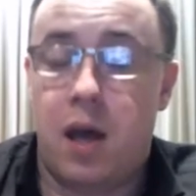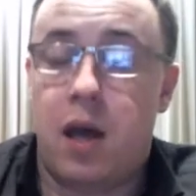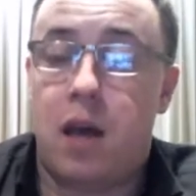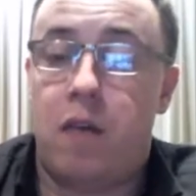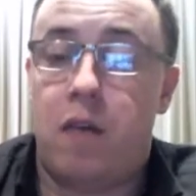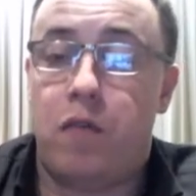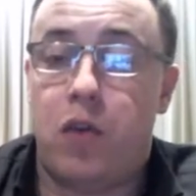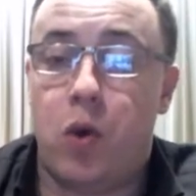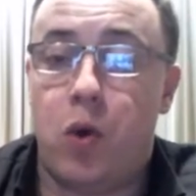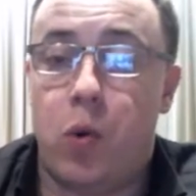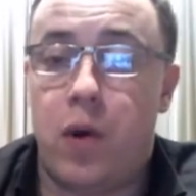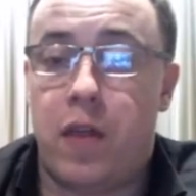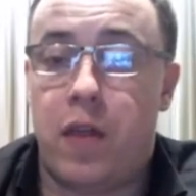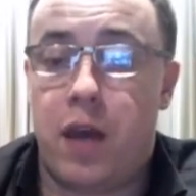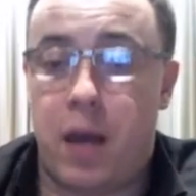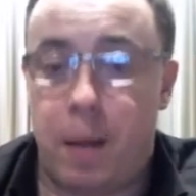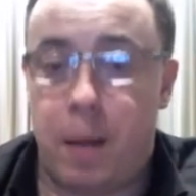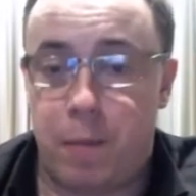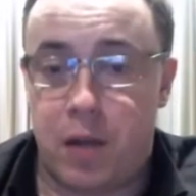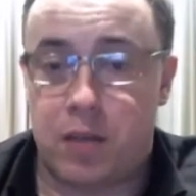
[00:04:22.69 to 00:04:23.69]
If you are the
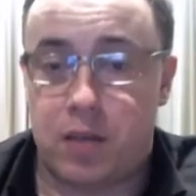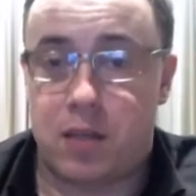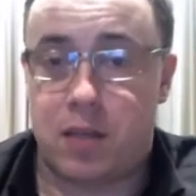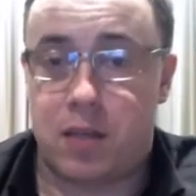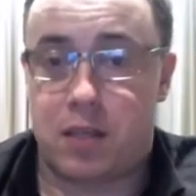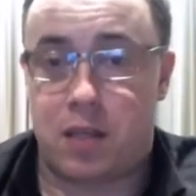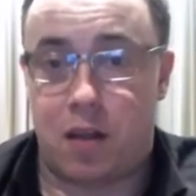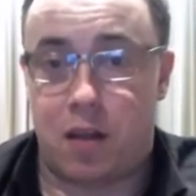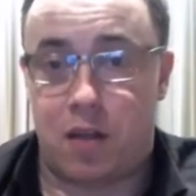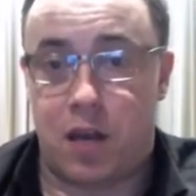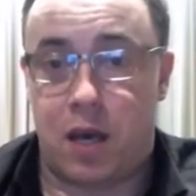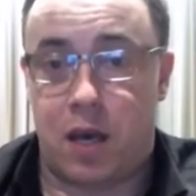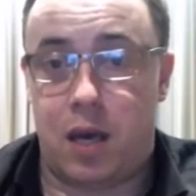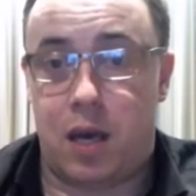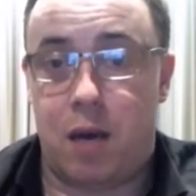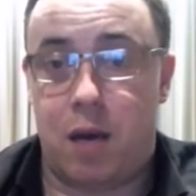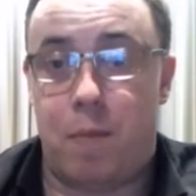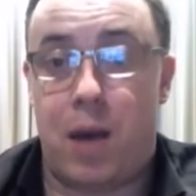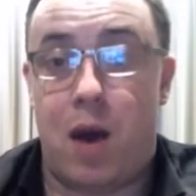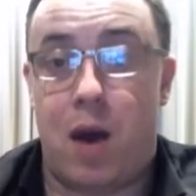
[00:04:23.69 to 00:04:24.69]
hypnotist are thinking
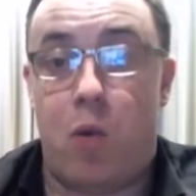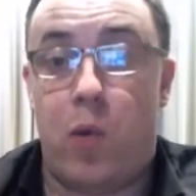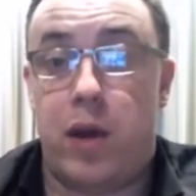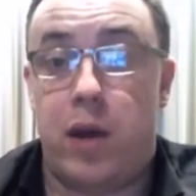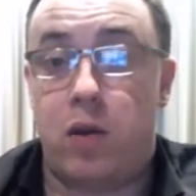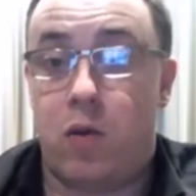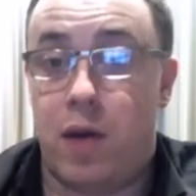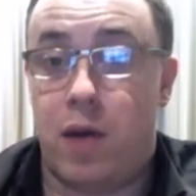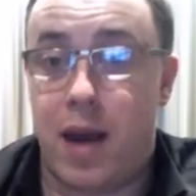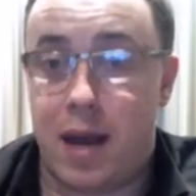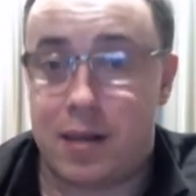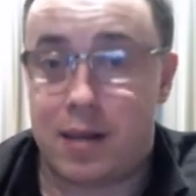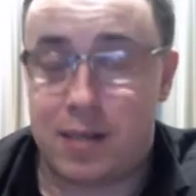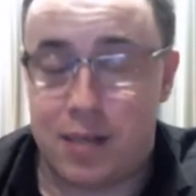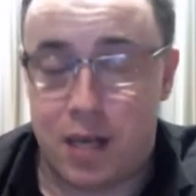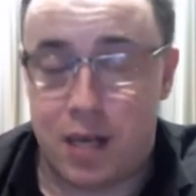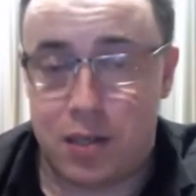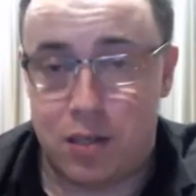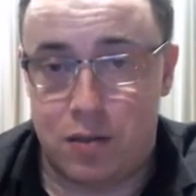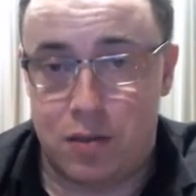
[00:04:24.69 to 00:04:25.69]
about when your next
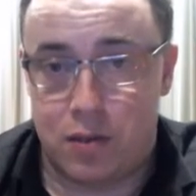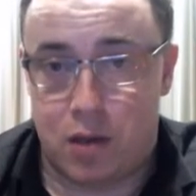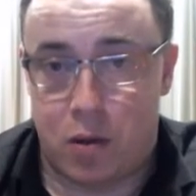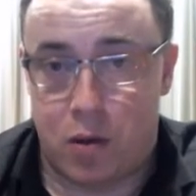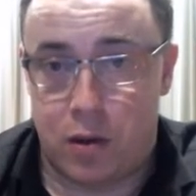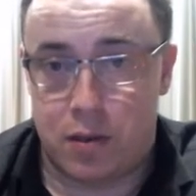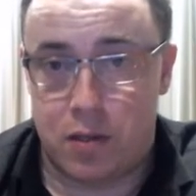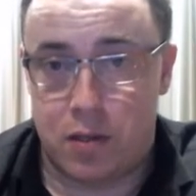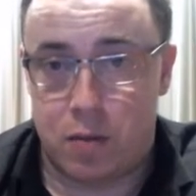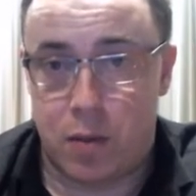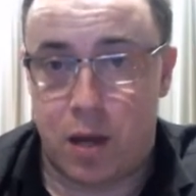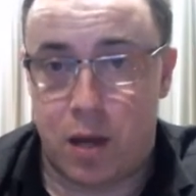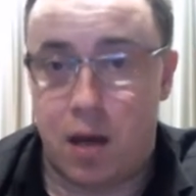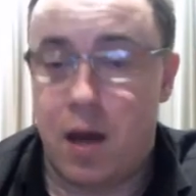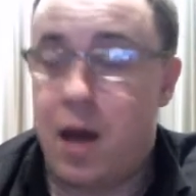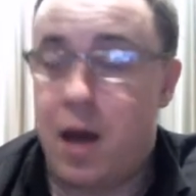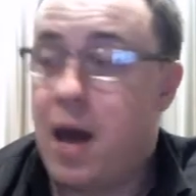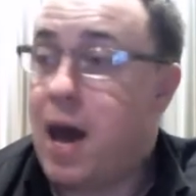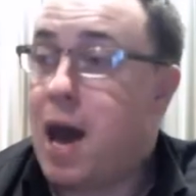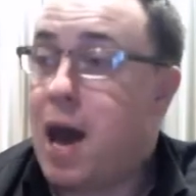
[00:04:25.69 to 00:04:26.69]
session is going to be,
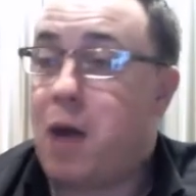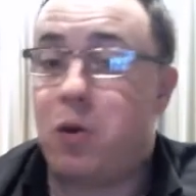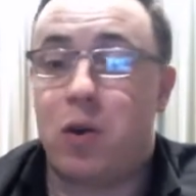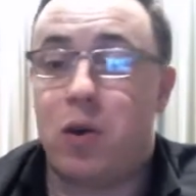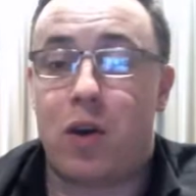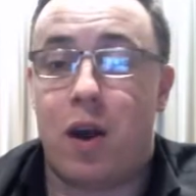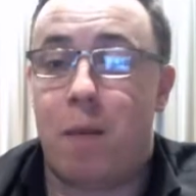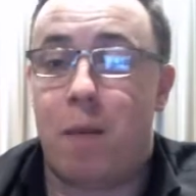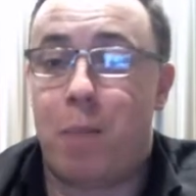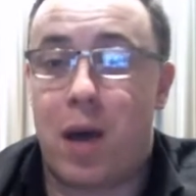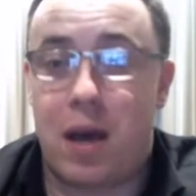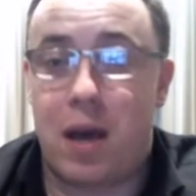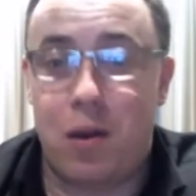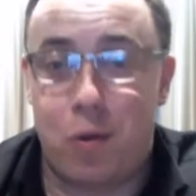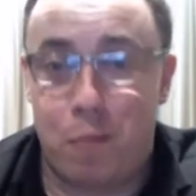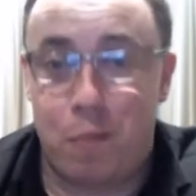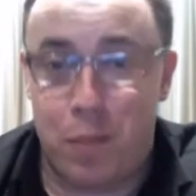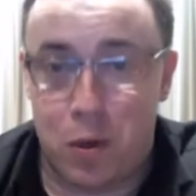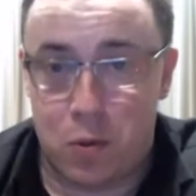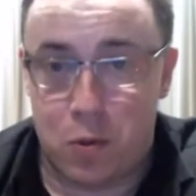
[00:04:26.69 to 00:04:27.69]
how you're going to pay your
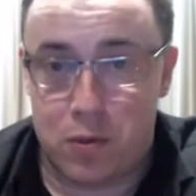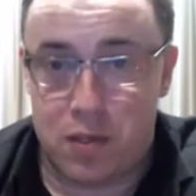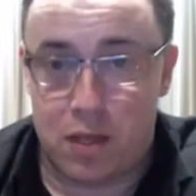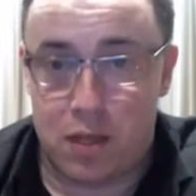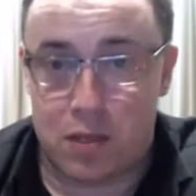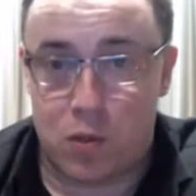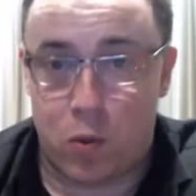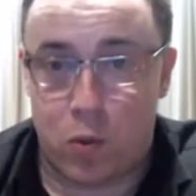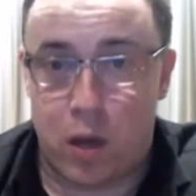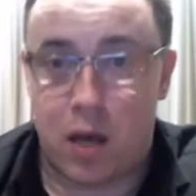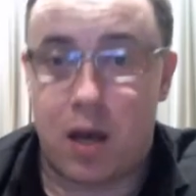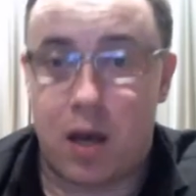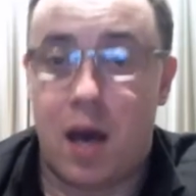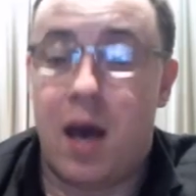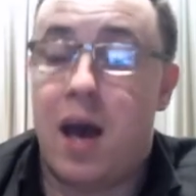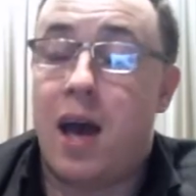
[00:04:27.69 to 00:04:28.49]
bills this week,